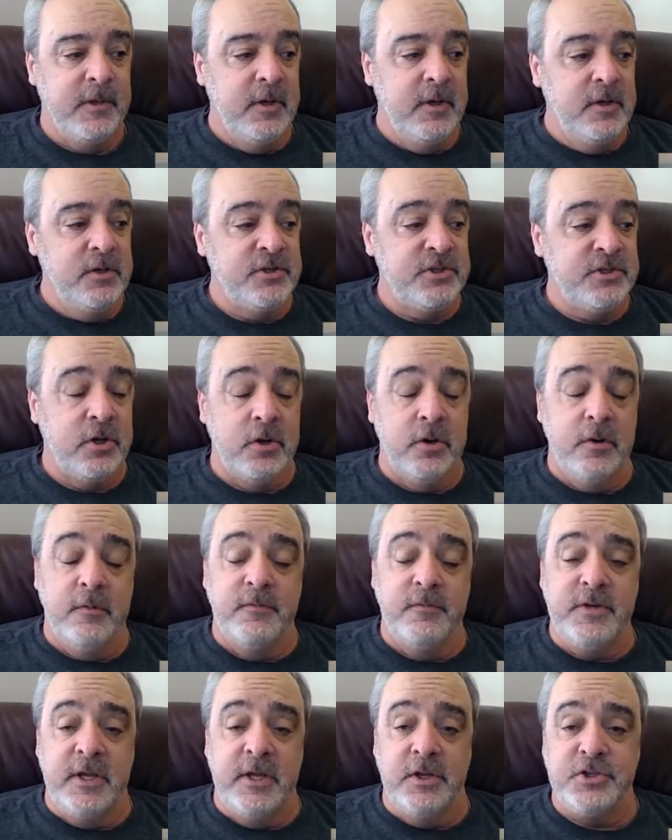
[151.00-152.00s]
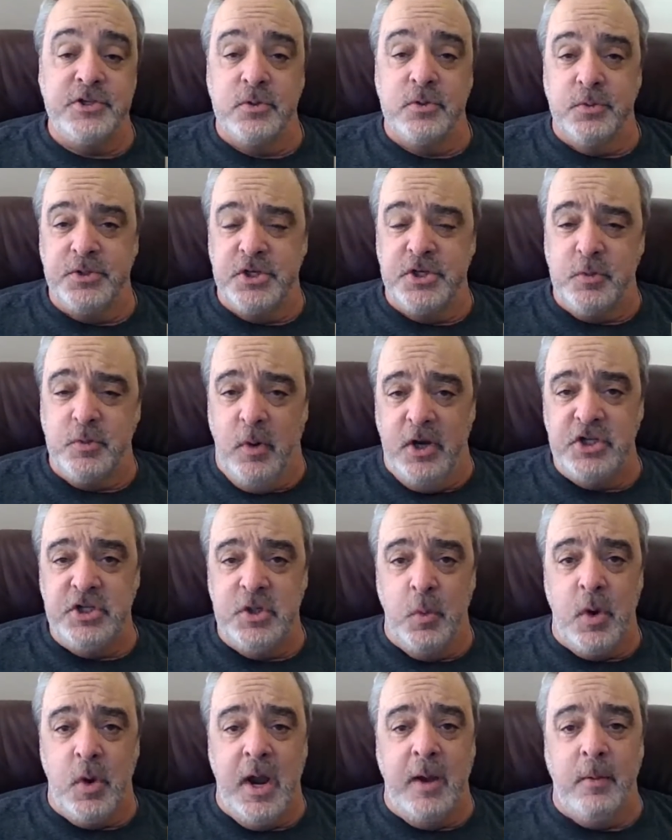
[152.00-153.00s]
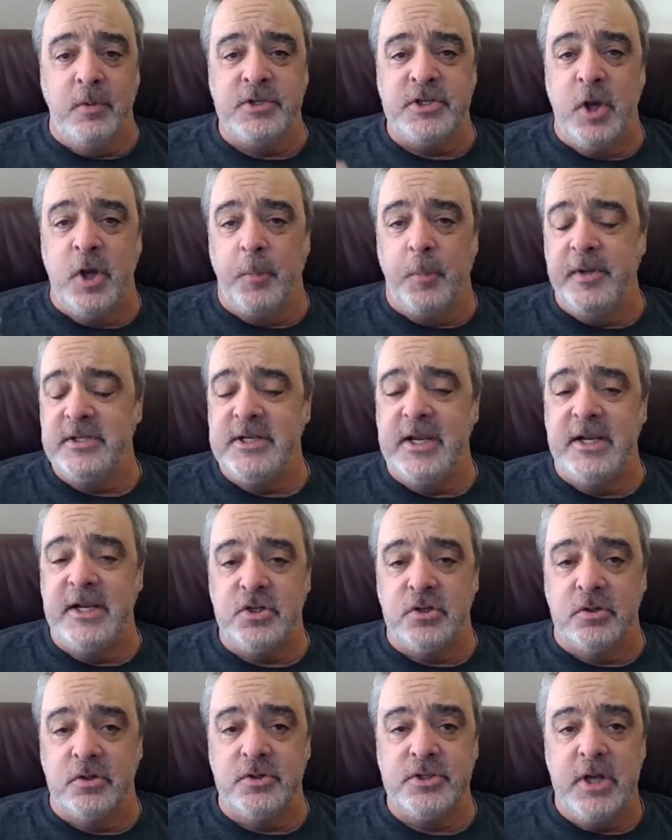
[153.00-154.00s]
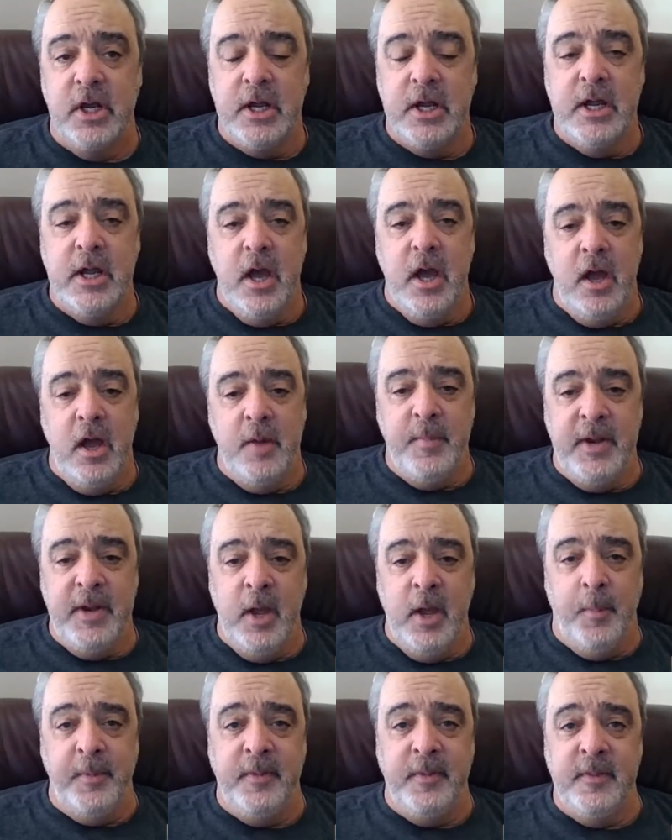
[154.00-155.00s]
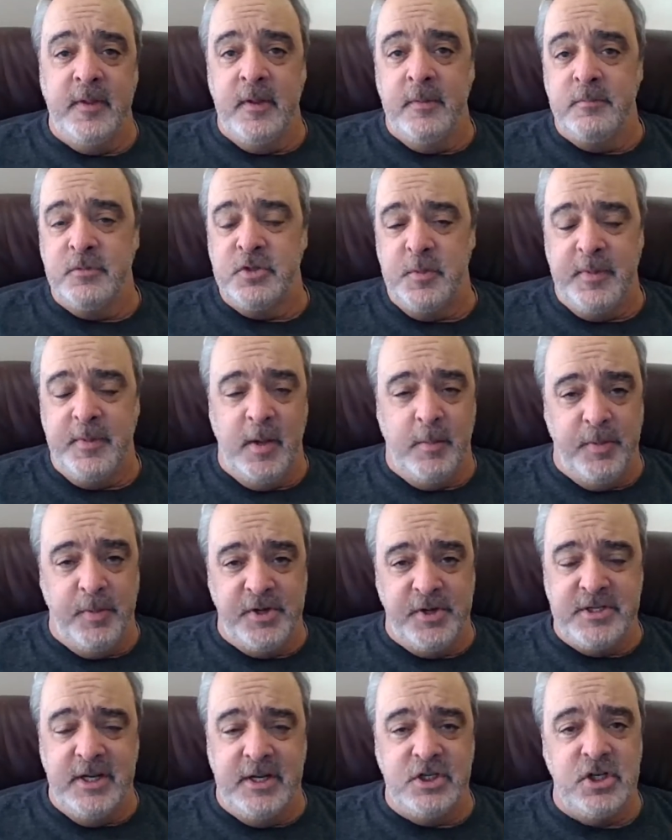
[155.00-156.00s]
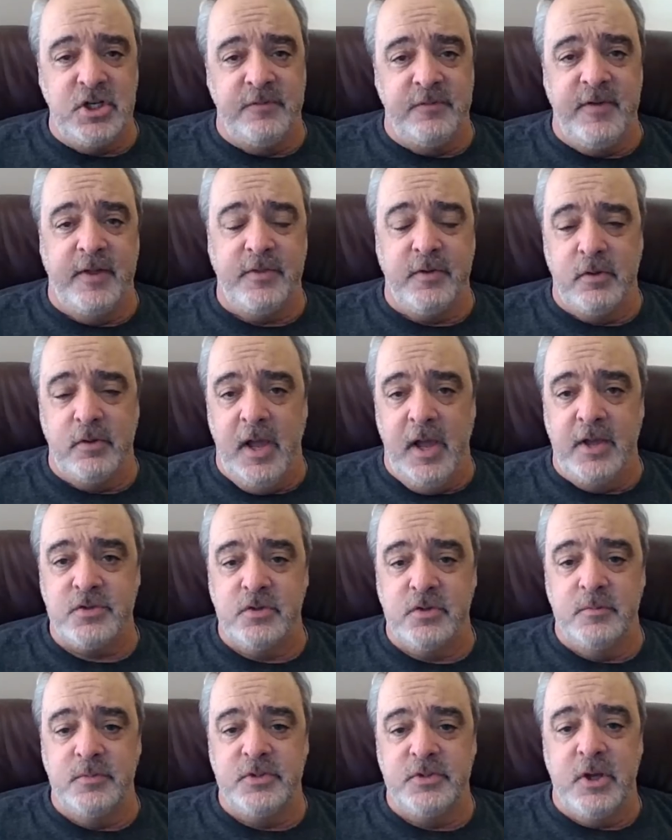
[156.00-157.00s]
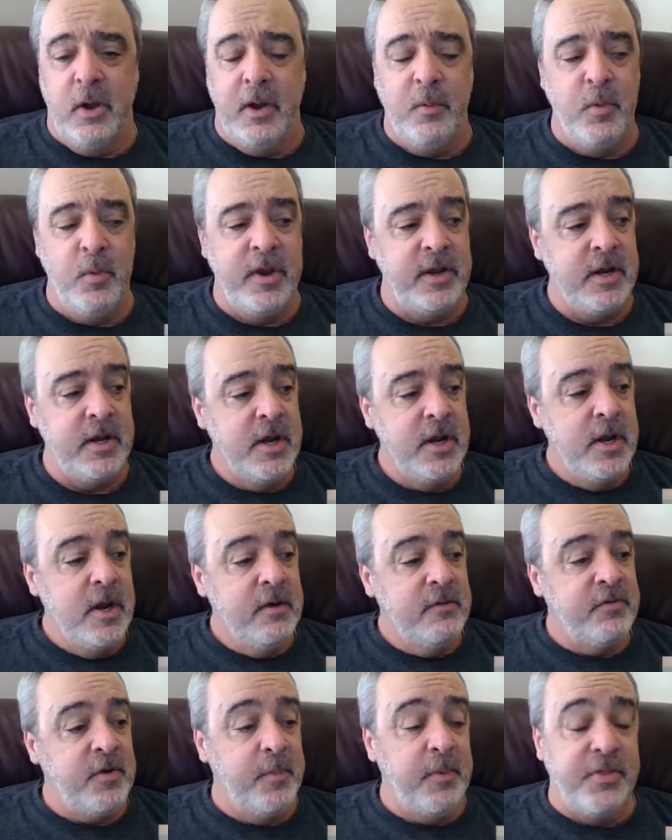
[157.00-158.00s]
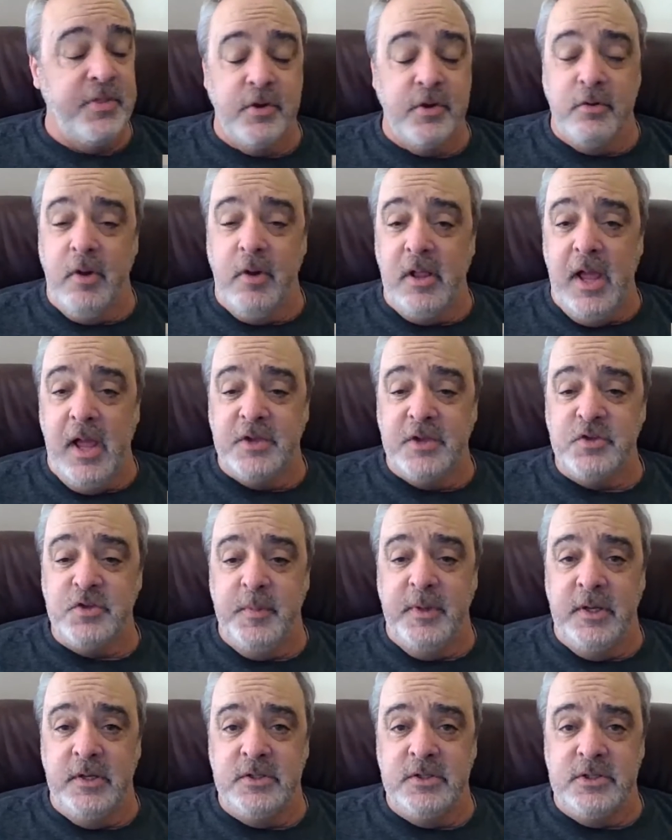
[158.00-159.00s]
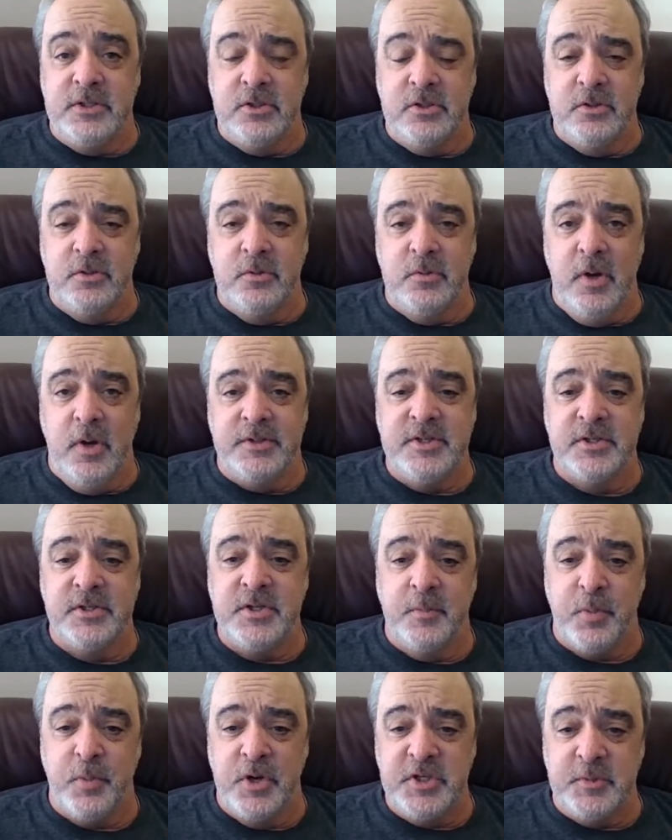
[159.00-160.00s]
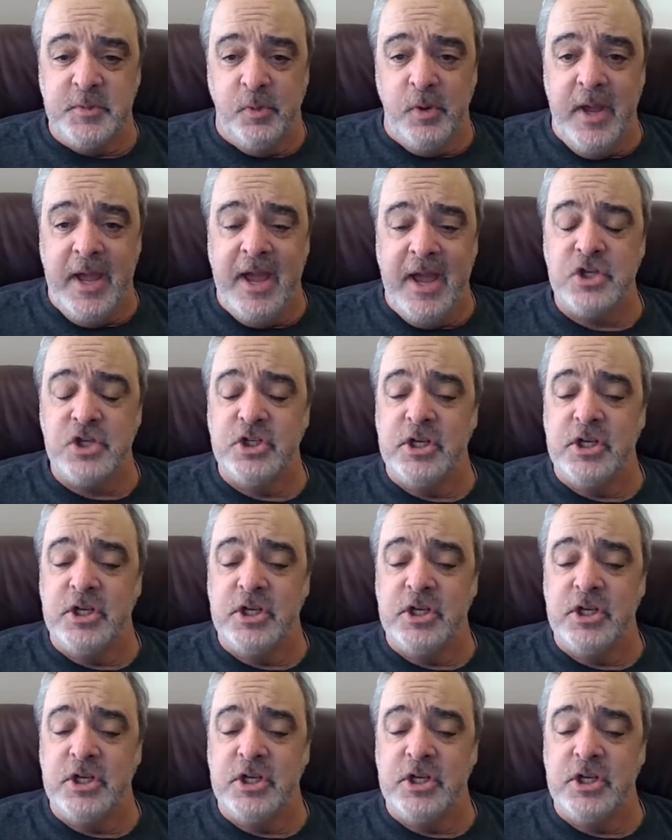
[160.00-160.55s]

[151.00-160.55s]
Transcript: served in a school situation where I was helping teachers and helping them to be able to teach and affect their classroom. So I went from a third grade classroom into assistant principal, actually at the